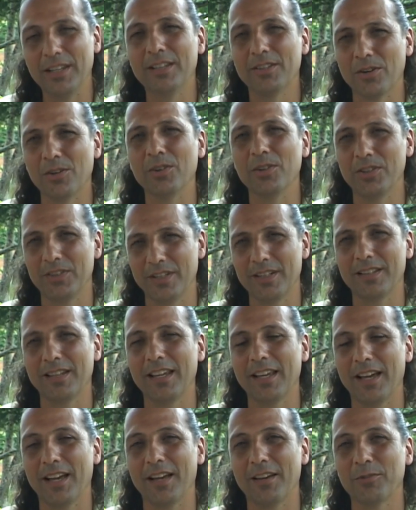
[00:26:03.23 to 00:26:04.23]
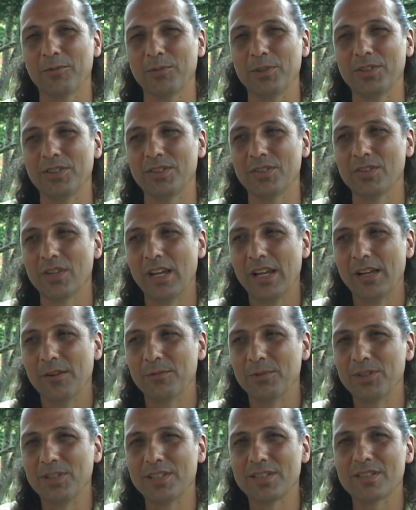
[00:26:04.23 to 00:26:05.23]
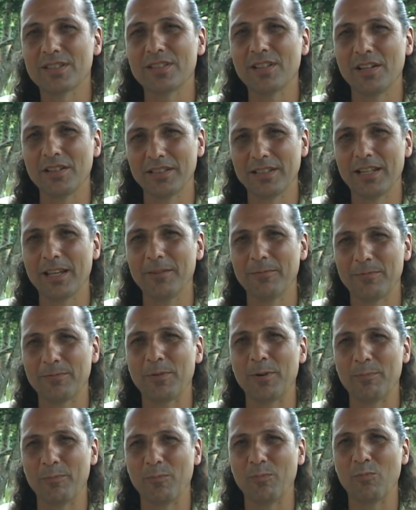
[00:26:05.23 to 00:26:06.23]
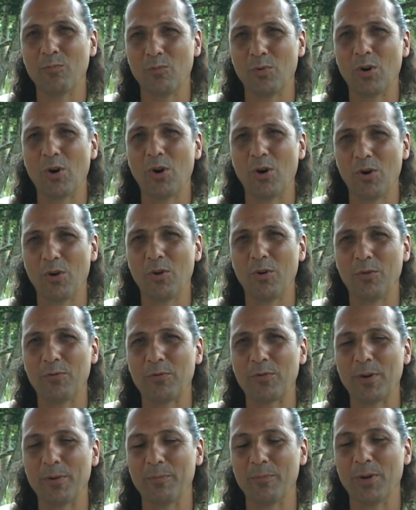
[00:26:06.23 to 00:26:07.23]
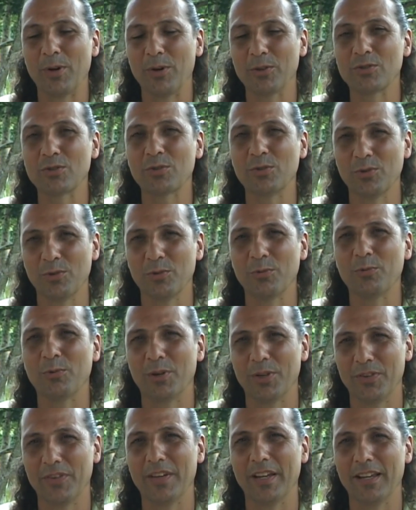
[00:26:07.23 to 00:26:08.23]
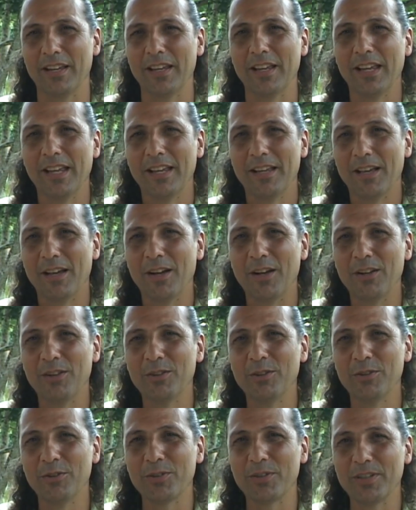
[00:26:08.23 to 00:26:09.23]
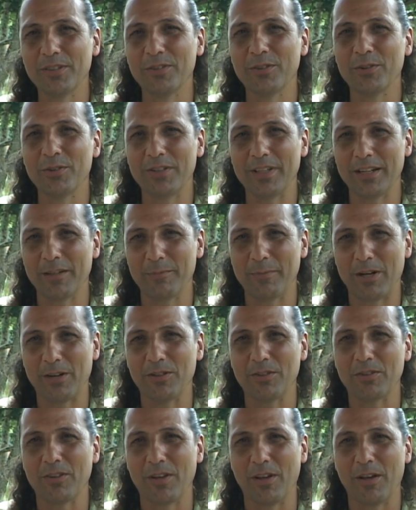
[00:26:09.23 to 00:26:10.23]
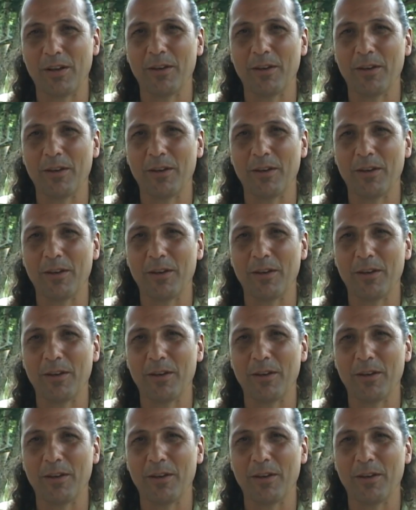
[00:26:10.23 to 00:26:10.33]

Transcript: He coined it. Yeah, when his son came from school one day, learning about